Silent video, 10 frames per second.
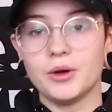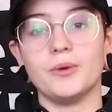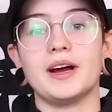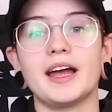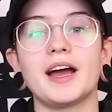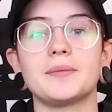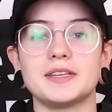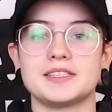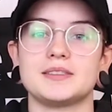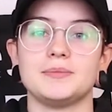who I am,
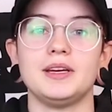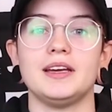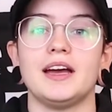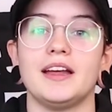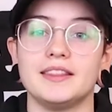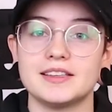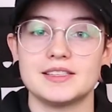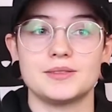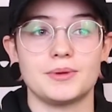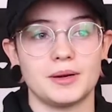this is me, and this
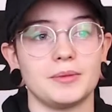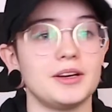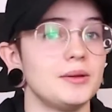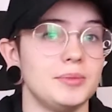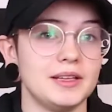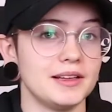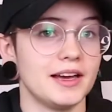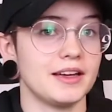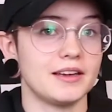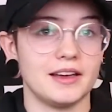is what I'm gonna be
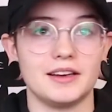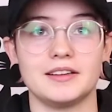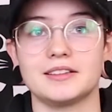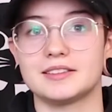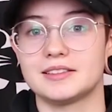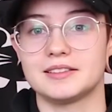like, and